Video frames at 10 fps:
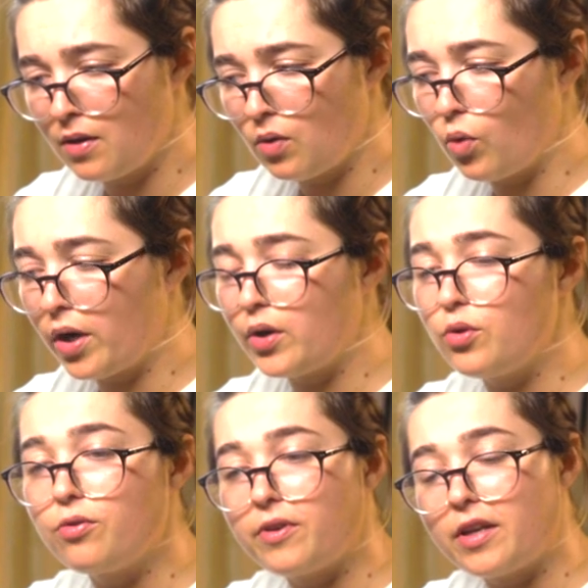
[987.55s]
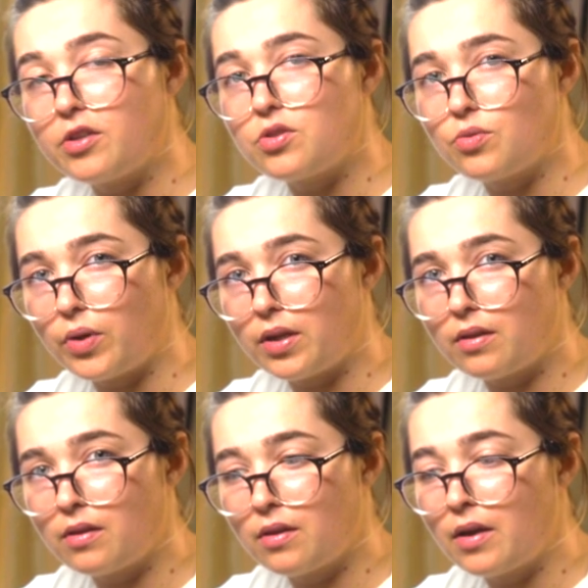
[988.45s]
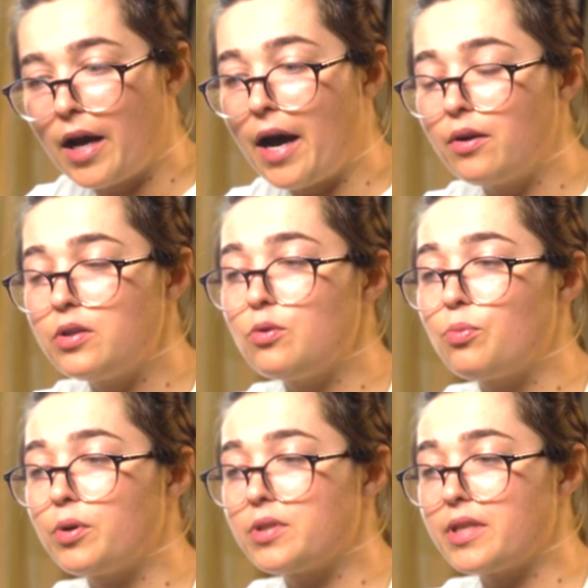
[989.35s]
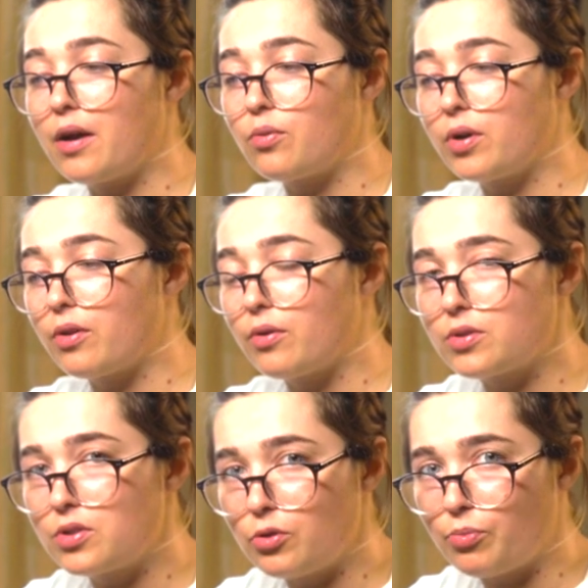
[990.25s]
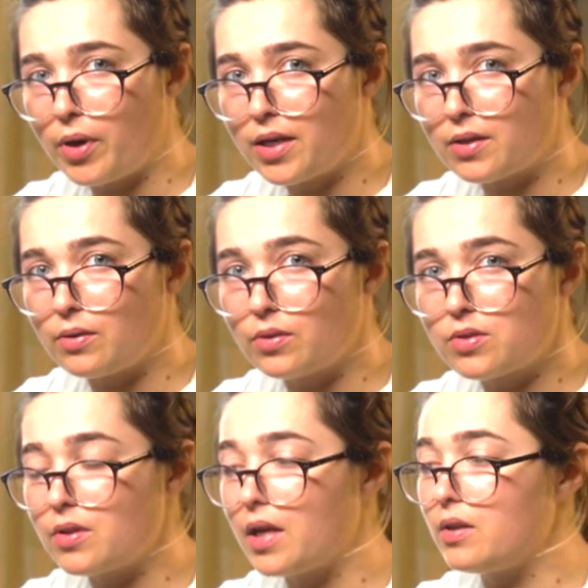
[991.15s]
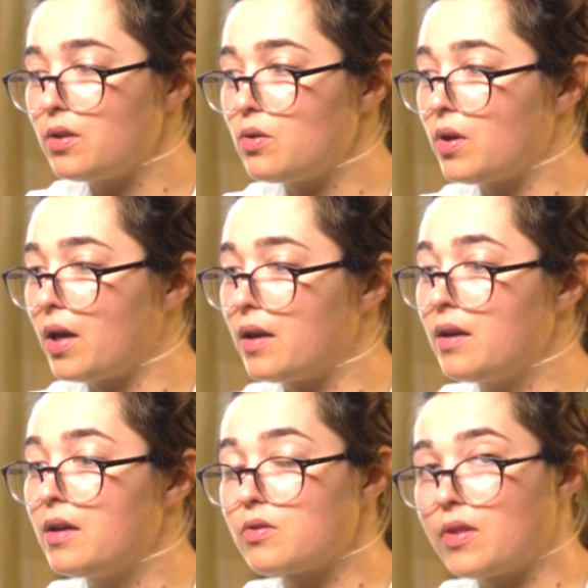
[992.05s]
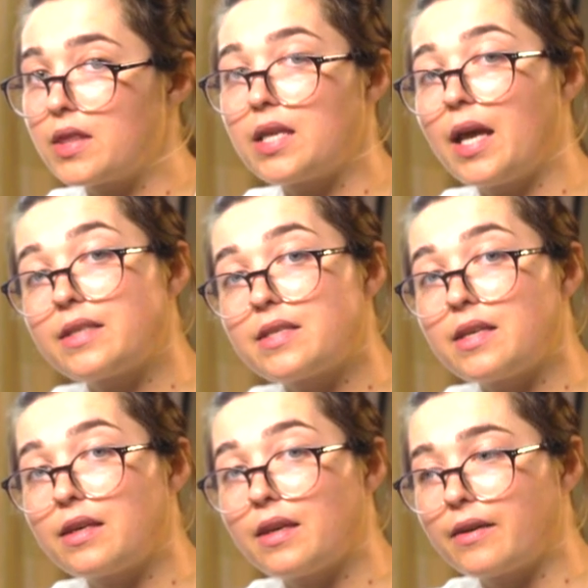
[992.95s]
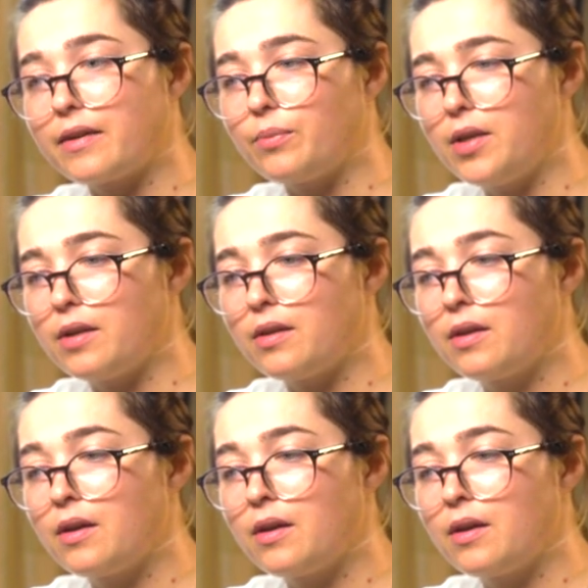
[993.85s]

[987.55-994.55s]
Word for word: What are you finished with? How do you put down one of those two pentacles so that you can, so that the next thing can come in?